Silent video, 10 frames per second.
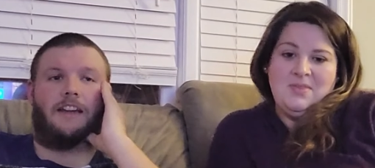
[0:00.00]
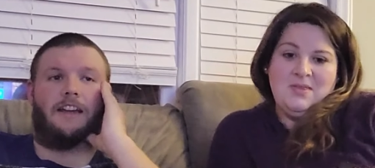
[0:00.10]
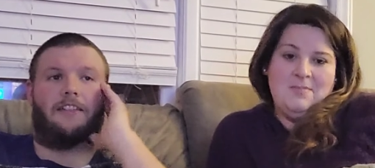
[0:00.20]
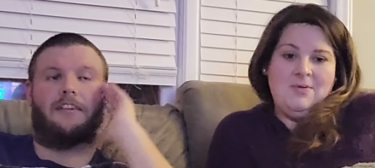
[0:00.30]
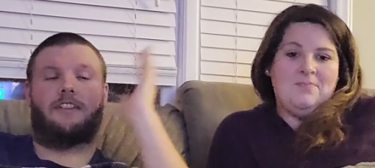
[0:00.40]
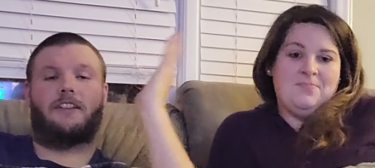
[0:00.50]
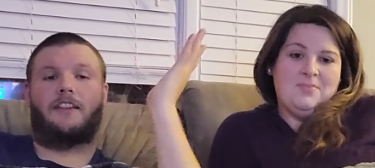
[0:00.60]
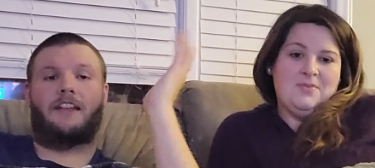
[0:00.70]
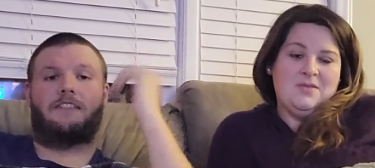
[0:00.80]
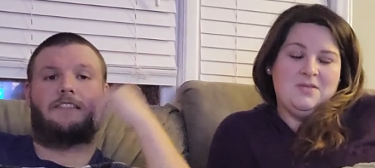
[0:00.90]
Speaker 1: together, and
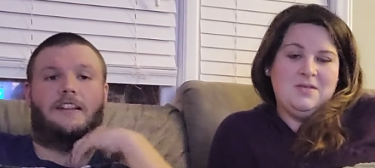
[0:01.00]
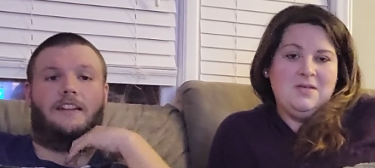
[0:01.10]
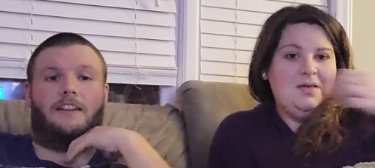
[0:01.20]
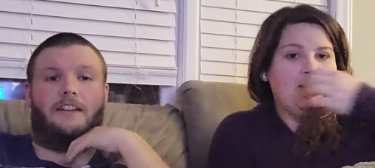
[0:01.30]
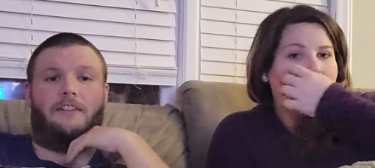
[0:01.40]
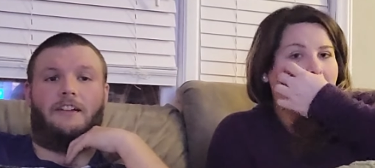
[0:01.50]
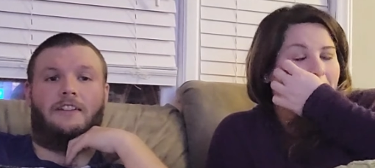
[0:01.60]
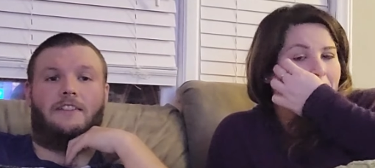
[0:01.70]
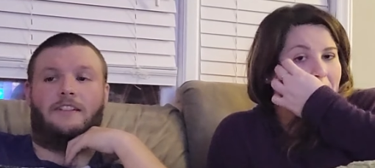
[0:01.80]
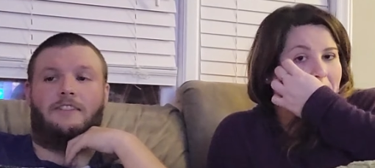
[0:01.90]
then that's the end of it.
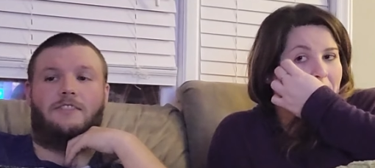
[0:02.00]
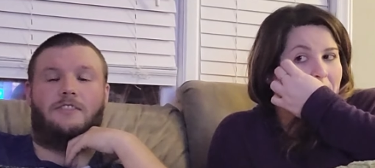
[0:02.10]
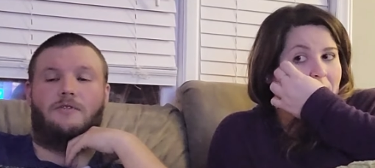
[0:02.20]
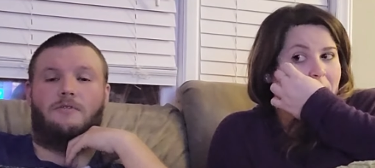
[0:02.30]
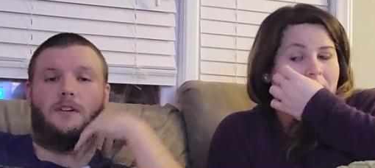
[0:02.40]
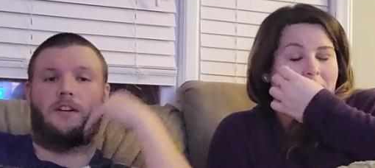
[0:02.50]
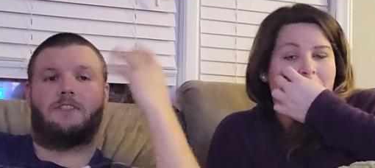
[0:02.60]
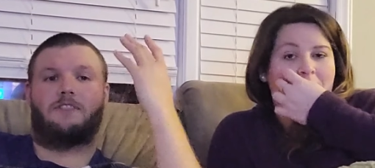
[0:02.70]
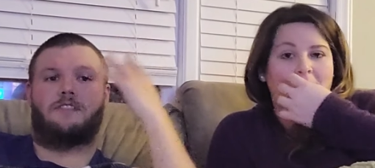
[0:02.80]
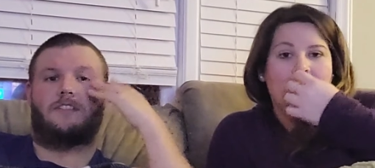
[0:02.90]
It's it's too
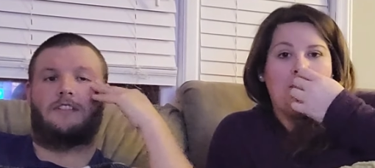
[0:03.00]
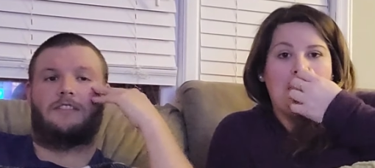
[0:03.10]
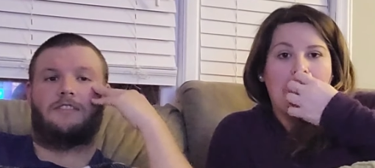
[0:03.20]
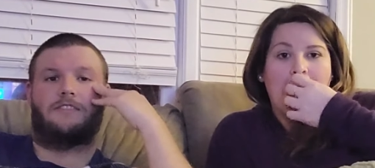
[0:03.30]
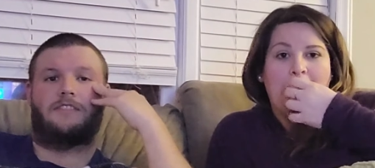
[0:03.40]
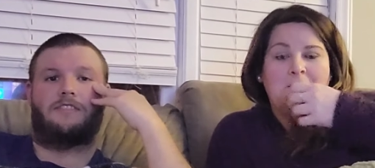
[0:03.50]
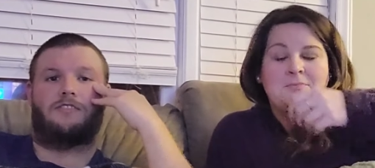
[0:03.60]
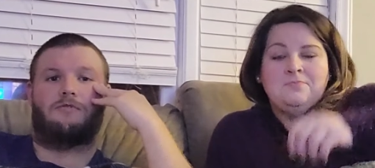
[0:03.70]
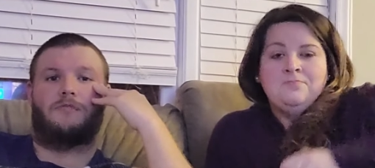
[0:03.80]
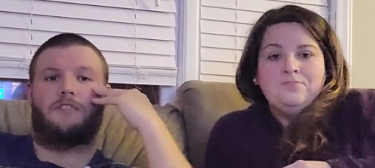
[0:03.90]
much. It, it just it's
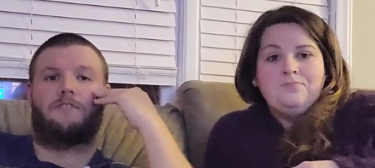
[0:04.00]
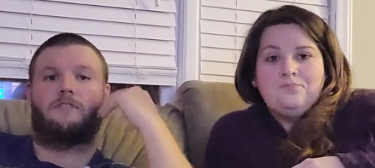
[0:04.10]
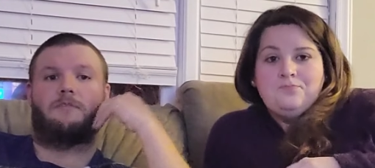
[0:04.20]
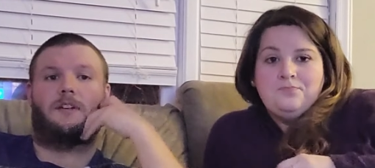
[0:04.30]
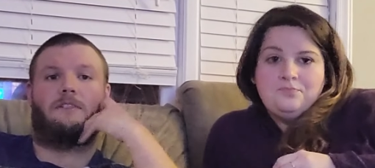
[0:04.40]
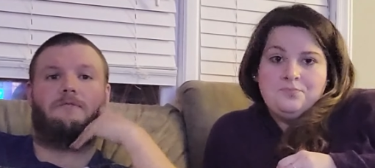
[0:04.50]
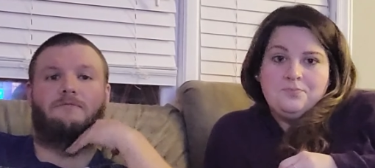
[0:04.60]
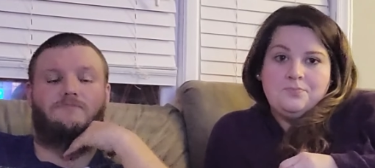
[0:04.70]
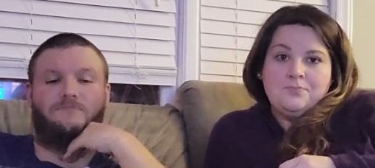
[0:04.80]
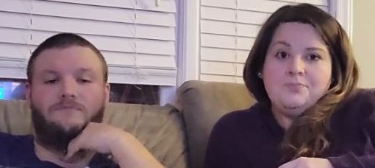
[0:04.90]
too much for me.
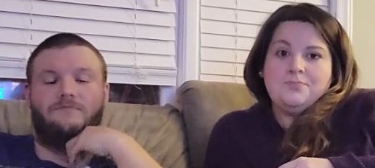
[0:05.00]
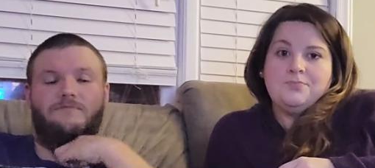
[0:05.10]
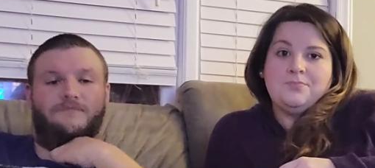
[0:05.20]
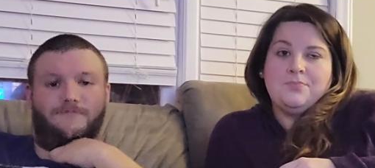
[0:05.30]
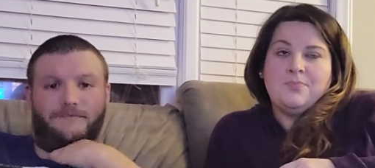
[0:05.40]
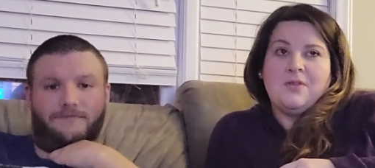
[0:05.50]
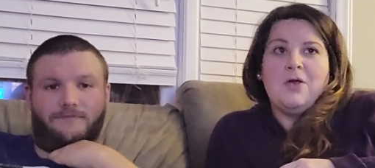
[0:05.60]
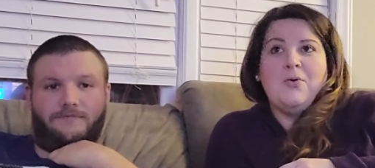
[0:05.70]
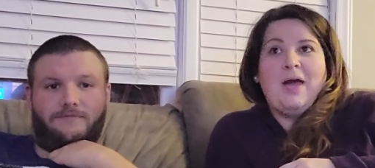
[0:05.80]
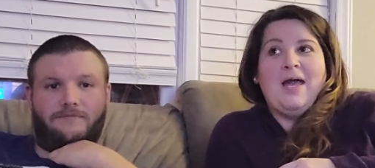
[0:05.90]

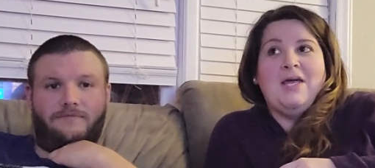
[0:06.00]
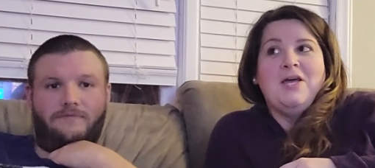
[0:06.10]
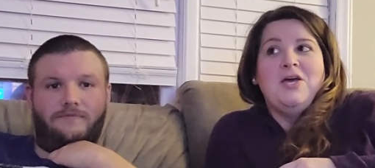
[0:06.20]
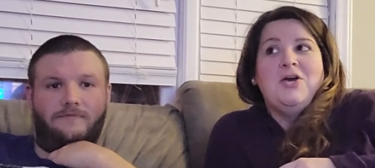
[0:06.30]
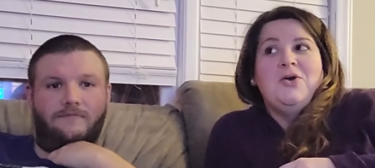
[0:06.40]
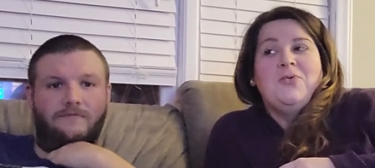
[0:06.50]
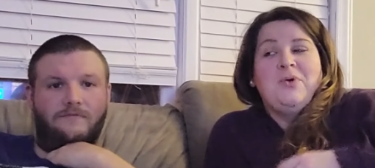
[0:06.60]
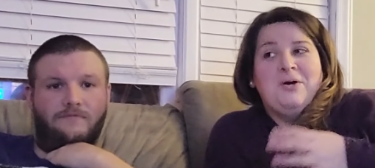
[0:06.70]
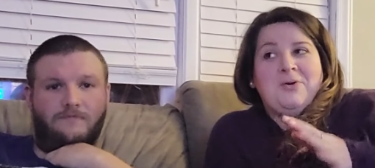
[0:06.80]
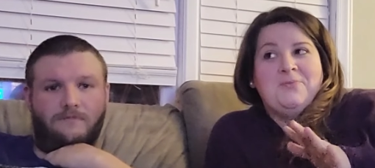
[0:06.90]
Speaker 2: Okay,
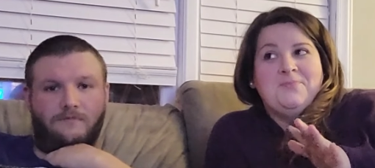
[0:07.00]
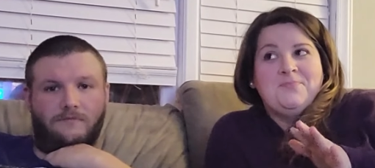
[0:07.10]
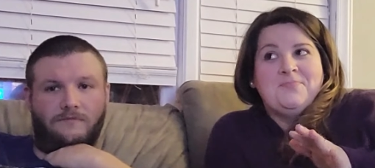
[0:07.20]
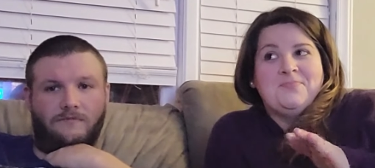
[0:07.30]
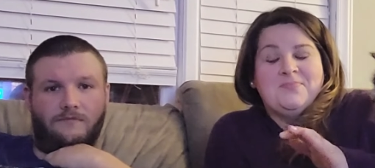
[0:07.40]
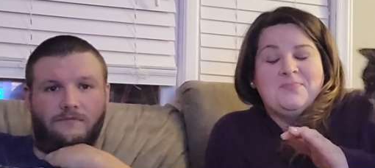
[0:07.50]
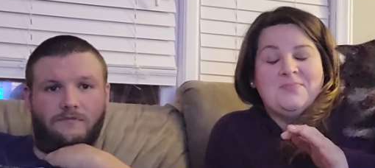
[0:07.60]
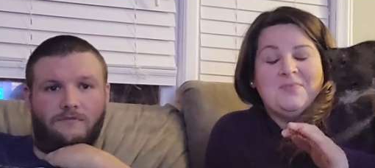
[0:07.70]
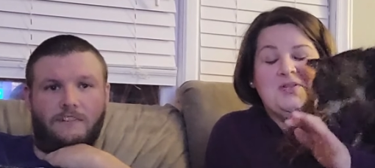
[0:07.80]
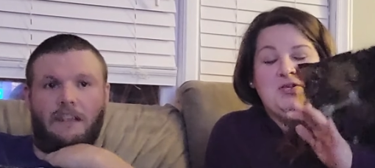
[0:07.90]
well.
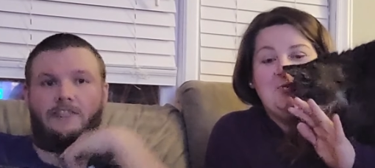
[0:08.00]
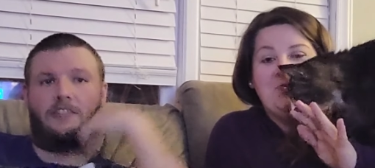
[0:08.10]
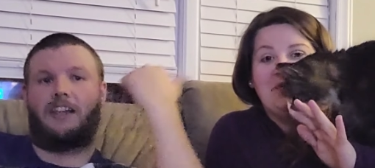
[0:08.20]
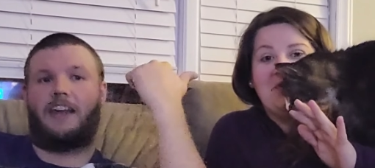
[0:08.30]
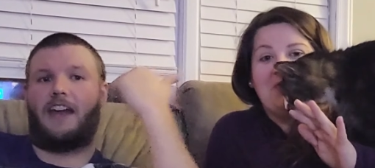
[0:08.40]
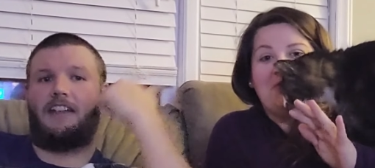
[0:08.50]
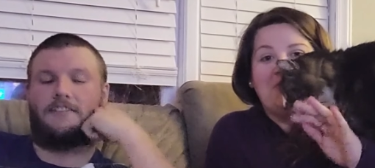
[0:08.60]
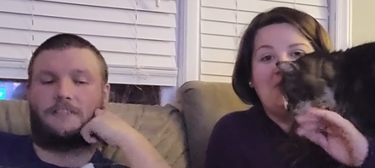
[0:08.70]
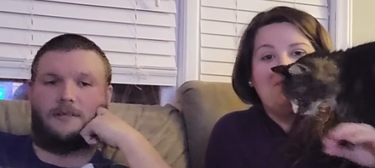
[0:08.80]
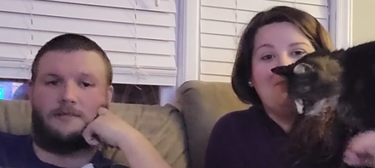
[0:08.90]
Speaker 1: Even the
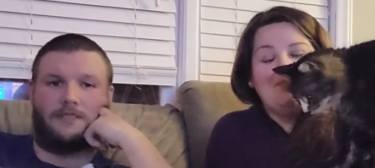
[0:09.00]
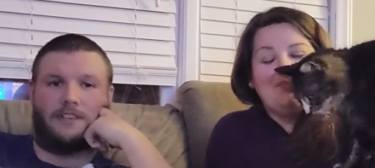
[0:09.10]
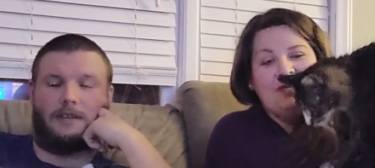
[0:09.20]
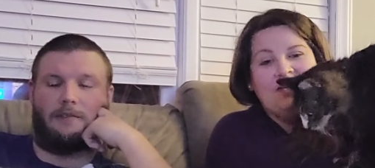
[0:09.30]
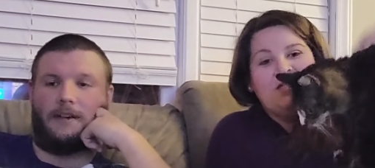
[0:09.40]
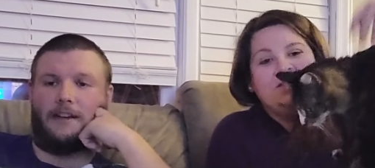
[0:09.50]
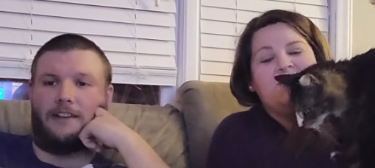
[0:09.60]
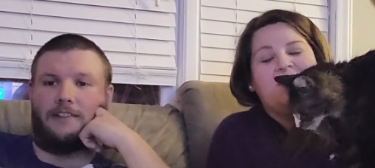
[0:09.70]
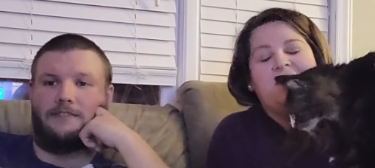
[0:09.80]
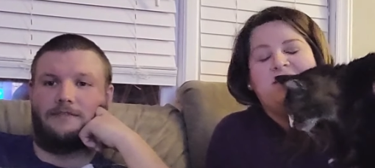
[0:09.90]
cats are upset it's about
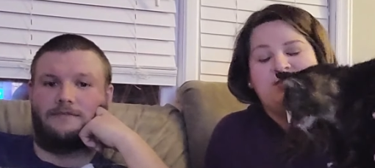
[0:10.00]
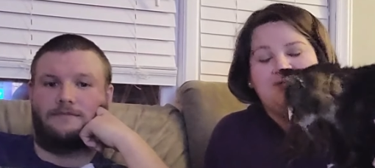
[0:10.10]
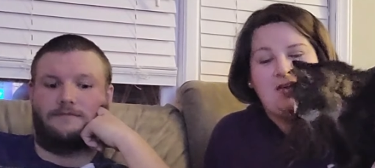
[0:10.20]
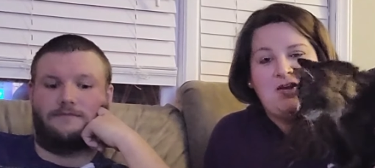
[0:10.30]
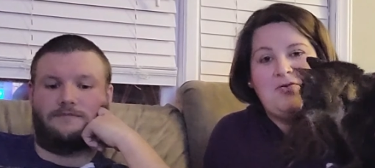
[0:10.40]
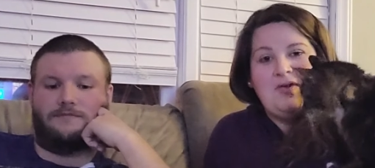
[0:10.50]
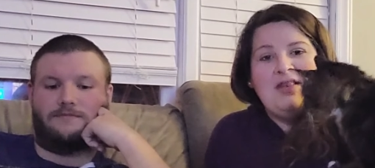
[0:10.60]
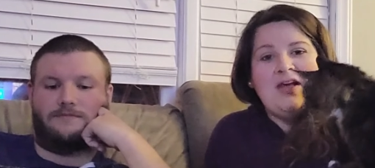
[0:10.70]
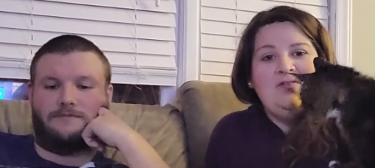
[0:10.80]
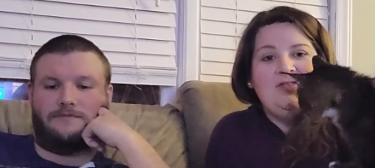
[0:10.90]
it.
Speaker 2: It's No,
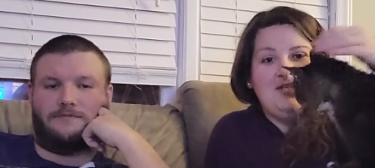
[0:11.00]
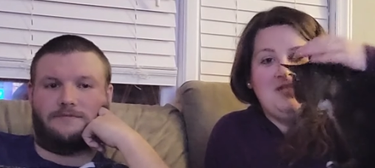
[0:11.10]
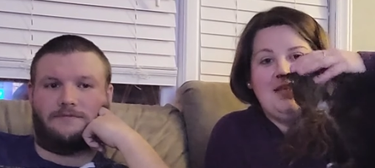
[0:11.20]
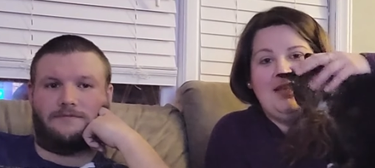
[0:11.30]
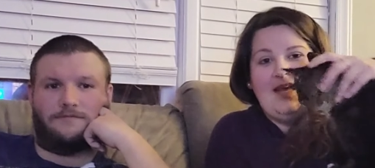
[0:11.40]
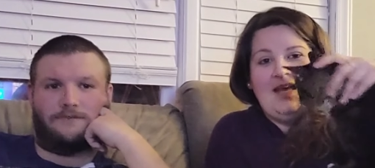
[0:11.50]
they loved it. They